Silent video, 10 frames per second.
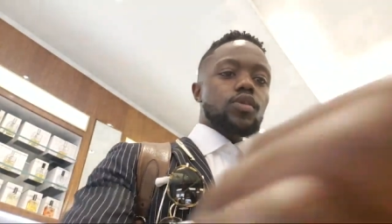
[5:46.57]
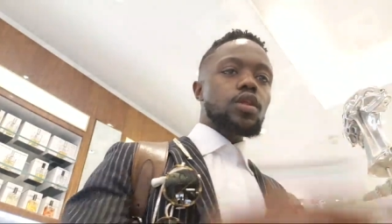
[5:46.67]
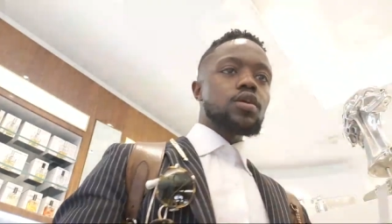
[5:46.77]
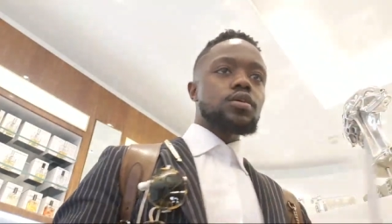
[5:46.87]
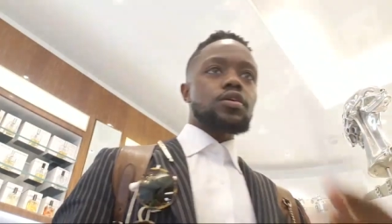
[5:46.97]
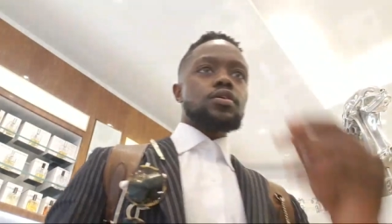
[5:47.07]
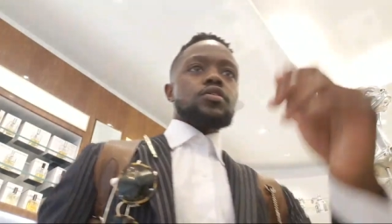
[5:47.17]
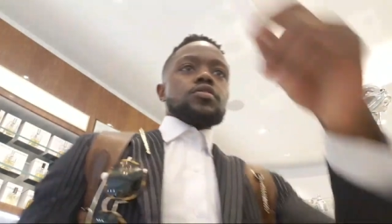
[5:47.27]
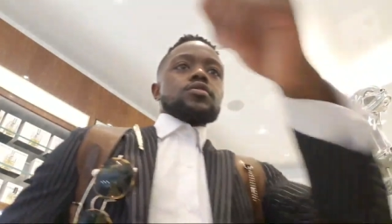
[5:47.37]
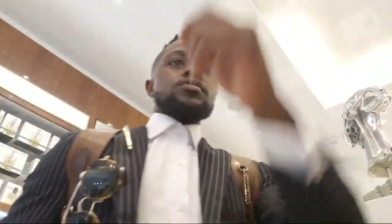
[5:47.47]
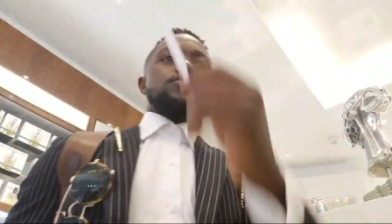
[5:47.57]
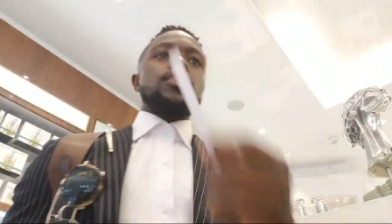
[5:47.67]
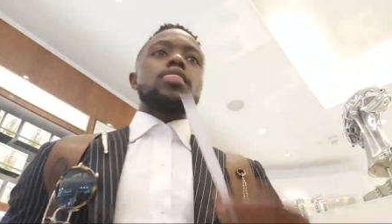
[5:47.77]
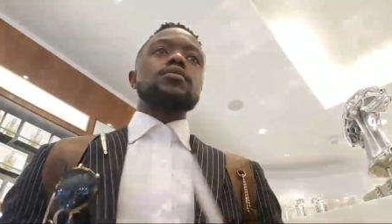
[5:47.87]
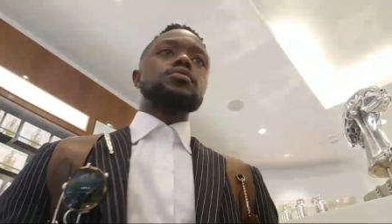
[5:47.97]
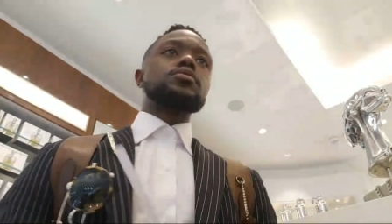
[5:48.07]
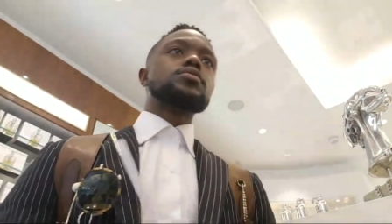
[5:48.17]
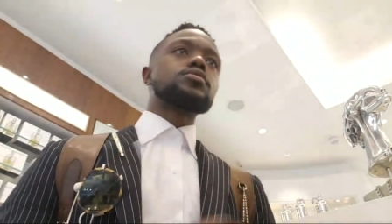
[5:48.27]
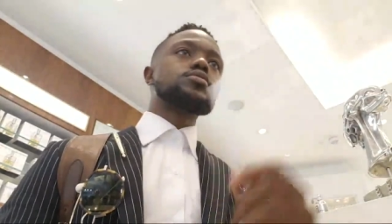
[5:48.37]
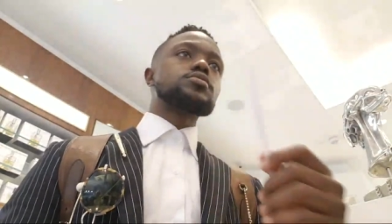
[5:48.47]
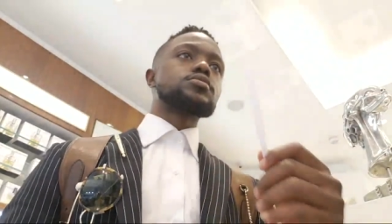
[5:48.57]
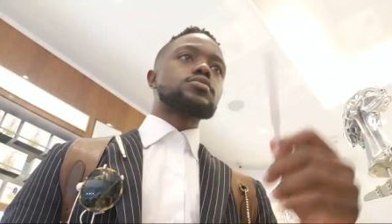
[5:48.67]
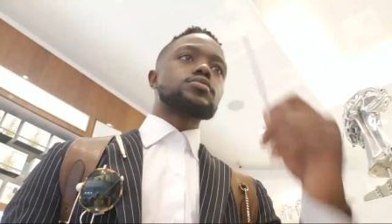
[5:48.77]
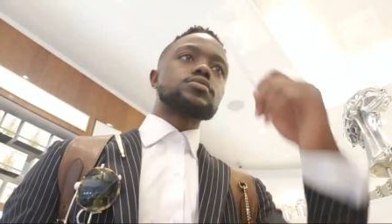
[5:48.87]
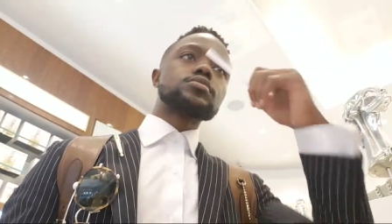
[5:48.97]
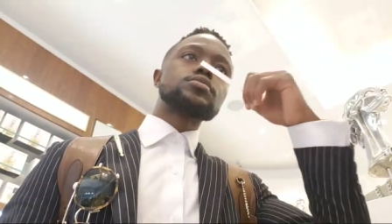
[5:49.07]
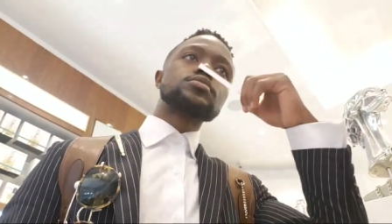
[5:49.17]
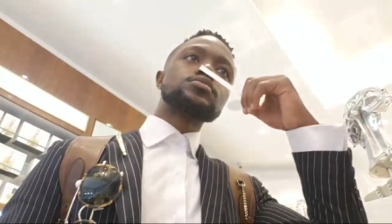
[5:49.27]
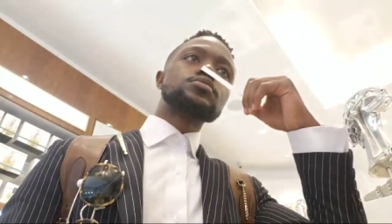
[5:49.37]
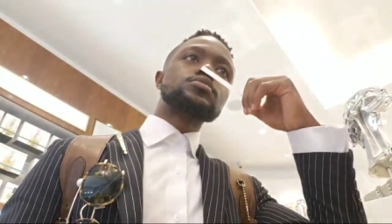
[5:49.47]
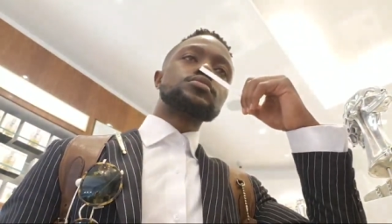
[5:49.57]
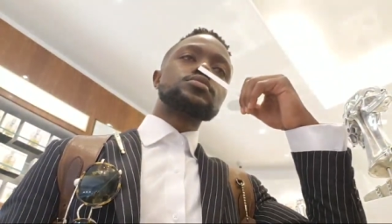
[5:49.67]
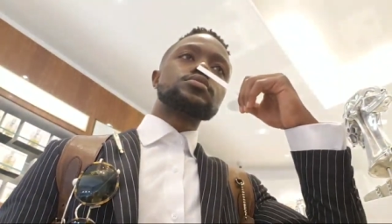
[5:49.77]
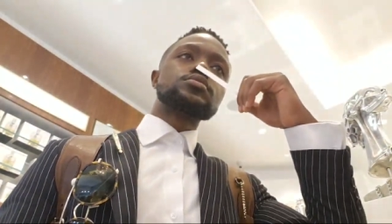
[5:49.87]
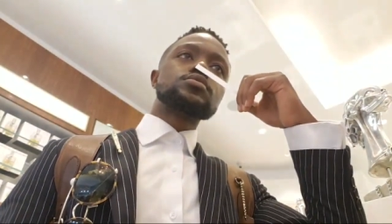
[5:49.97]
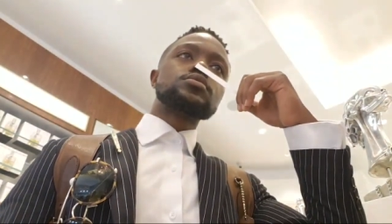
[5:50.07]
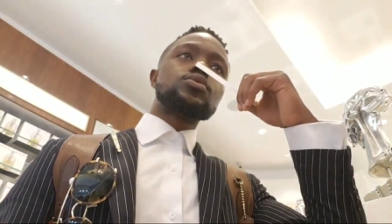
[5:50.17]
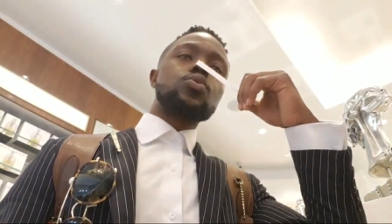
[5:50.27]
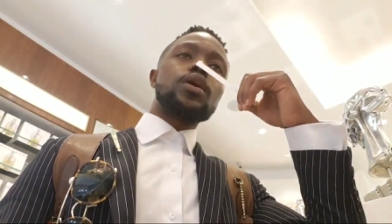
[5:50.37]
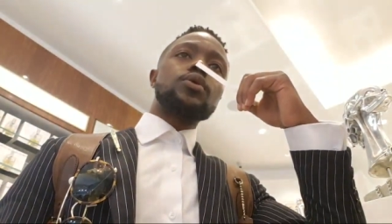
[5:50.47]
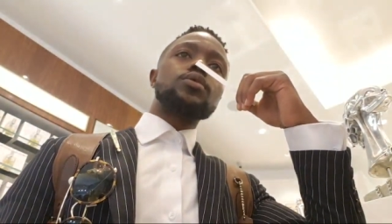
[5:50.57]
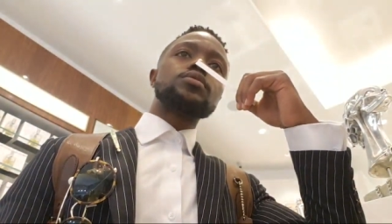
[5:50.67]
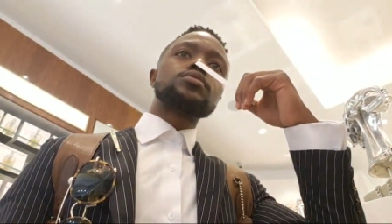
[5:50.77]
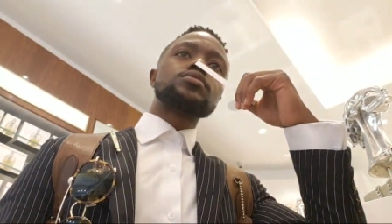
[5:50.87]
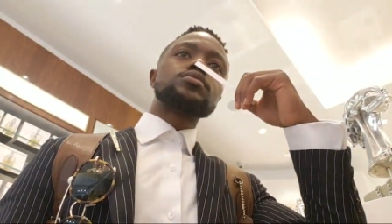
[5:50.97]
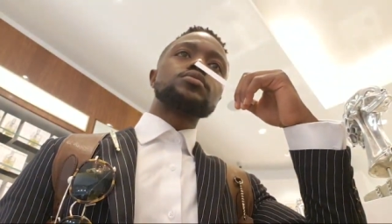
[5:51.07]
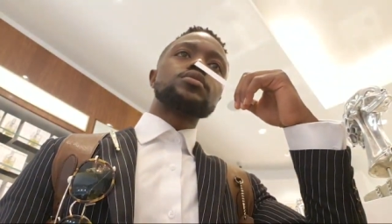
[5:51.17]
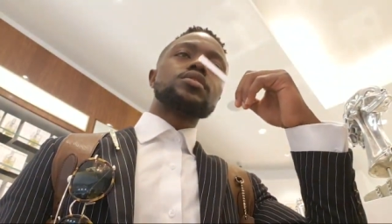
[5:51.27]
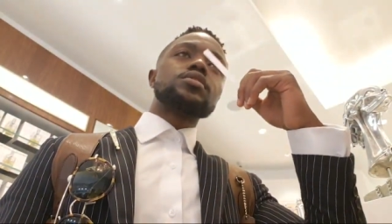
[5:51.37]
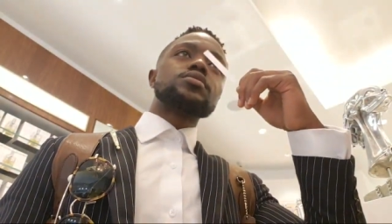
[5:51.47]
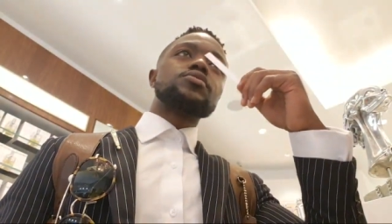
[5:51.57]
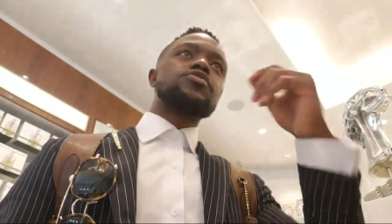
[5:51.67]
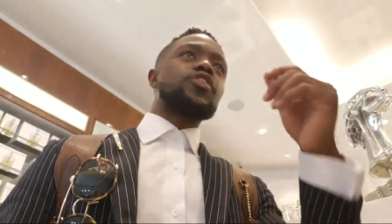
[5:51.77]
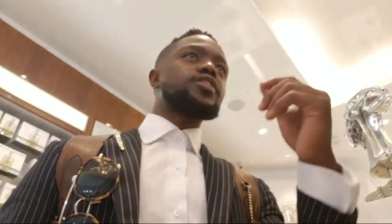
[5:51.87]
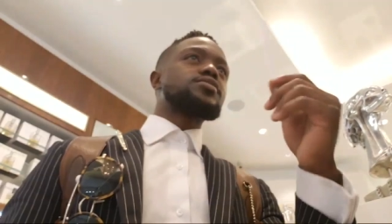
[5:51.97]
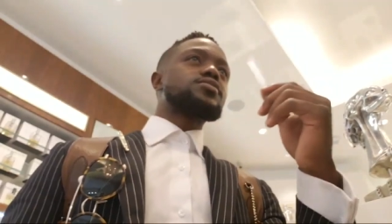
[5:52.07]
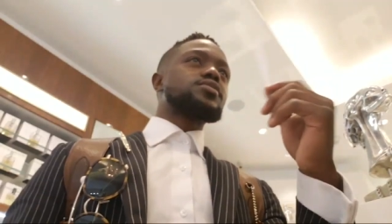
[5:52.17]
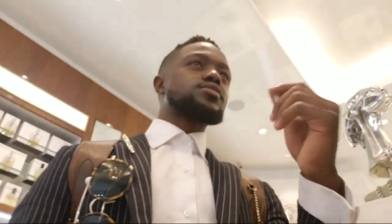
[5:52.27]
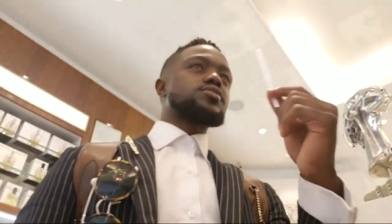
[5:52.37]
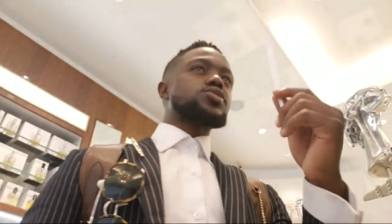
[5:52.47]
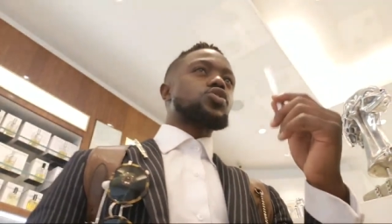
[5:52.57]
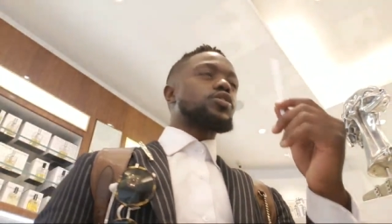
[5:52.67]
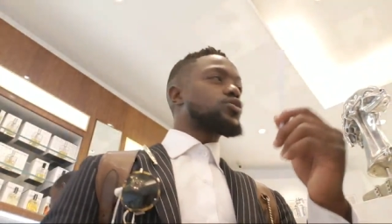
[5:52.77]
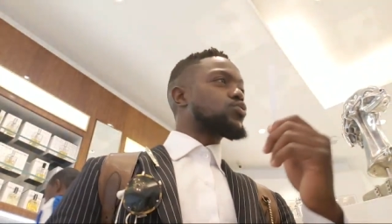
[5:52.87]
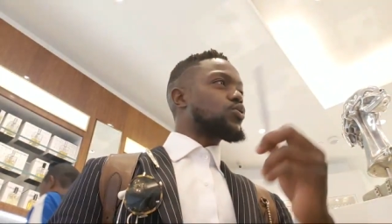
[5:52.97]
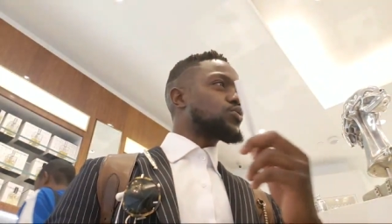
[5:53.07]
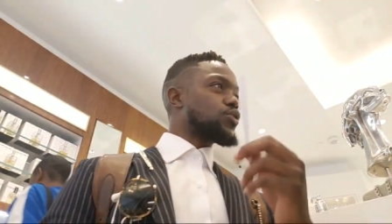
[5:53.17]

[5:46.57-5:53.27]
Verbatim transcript: It just says incense, but I'm, I'm pretty sure it's frankincense. Wow. Frankincense is starting to grow